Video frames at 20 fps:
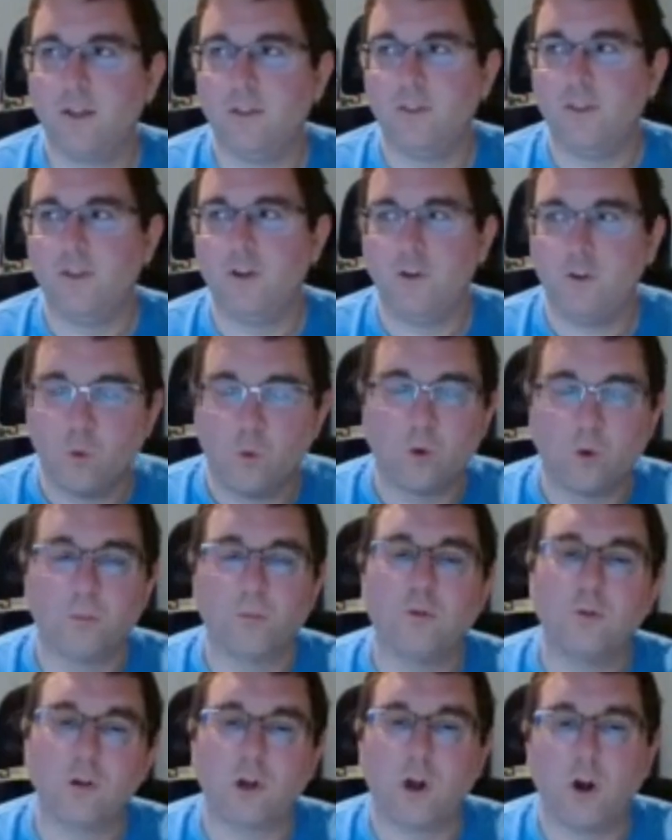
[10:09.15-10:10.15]
the
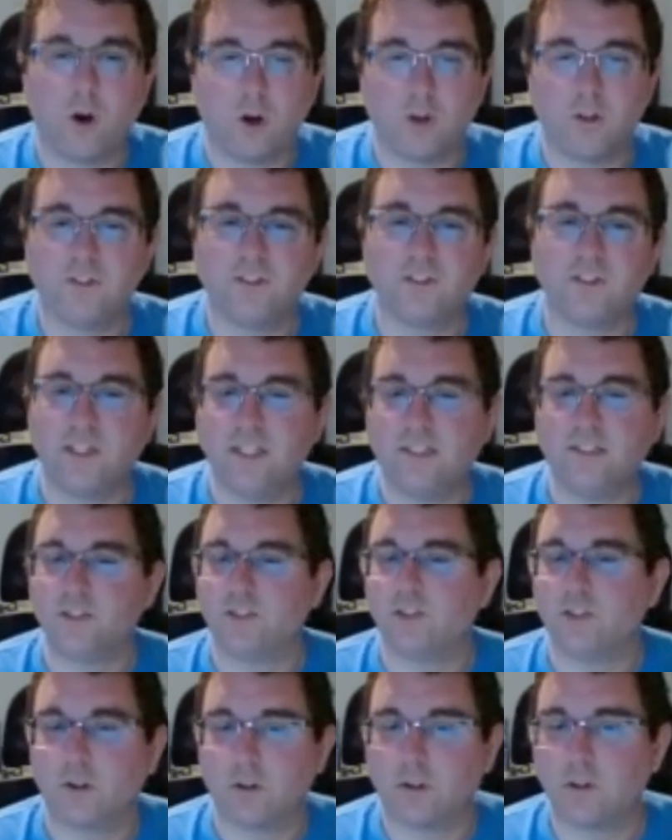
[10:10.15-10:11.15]
normal cards in the
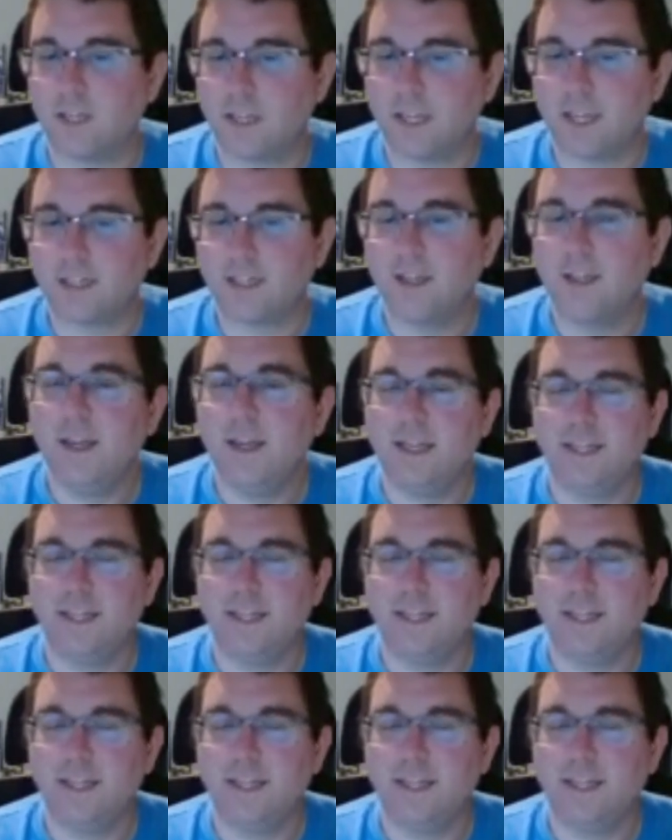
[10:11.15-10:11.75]
starter deck